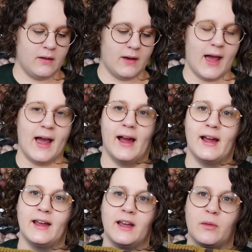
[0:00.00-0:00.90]

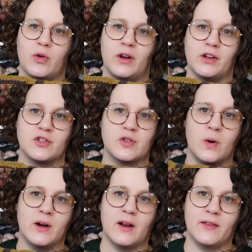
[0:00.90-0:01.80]
I am running
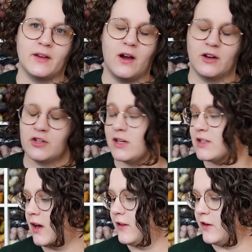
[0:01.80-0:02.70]
short on the contrast
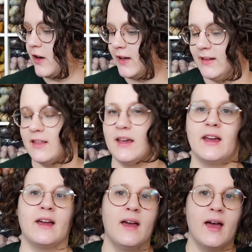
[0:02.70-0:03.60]
color or
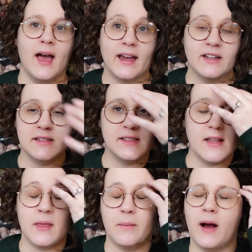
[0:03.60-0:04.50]
anything, I can just
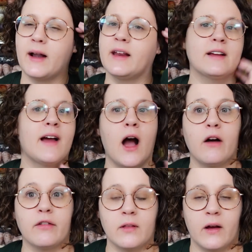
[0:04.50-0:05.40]
knit the body
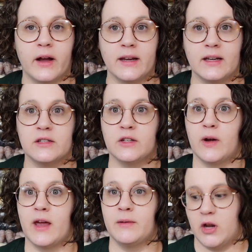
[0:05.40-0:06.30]
however long I need to and